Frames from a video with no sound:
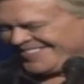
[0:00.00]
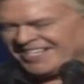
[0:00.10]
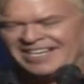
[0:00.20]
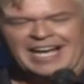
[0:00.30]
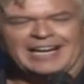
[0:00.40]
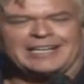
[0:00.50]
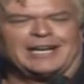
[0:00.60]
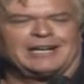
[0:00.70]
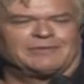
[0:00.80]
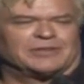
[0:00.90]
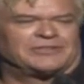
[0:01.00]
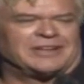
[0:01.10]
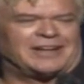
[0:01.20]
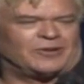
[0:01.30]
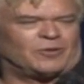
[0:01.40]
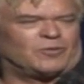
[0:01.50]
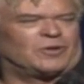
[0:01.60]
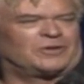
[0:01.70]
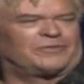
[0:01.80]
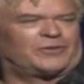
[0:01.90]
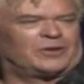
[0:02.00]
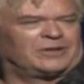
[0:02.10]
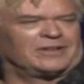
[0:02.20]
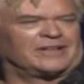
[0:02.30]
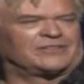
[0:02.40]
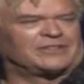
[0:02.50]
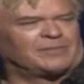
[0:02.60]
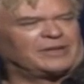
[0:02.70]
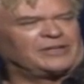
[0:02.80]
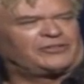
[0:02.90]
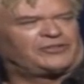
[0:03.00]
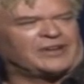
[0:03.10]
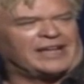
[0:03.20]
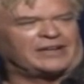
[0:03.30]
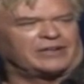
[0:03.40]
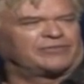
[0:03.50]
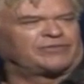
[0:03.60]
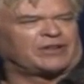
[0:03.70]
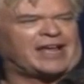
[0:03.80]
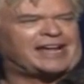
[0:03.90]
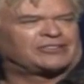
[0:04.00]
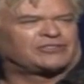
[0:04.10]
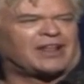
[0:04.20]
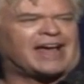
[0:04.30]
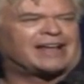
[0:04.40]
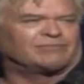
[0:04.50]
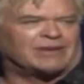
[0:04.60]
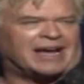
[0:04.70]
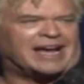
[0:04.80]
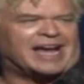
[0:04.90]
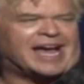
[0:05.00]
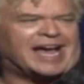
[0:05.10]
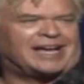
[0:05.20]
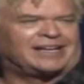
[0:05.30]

I can't even stand on one foot unless somebody's shining a flashlight in my eye.